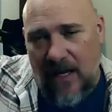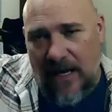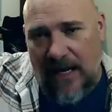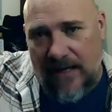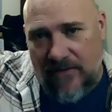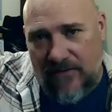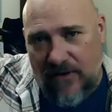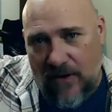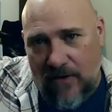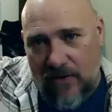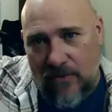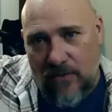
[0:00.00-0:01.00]
And
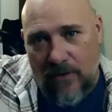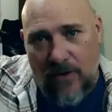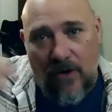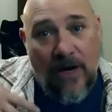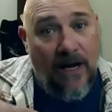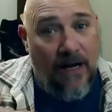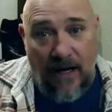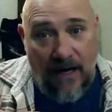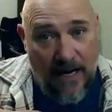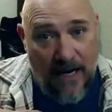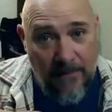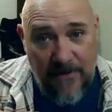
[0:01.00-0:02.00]
so
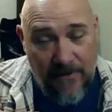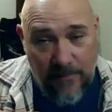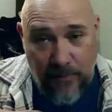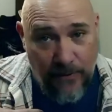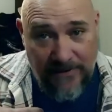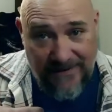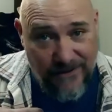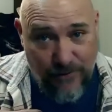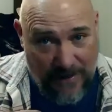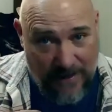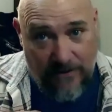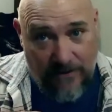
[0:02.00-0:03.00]
I'm their appointed
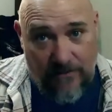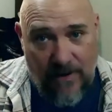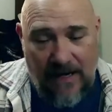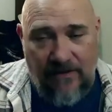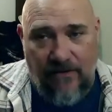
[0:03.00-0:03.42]
trainer, right?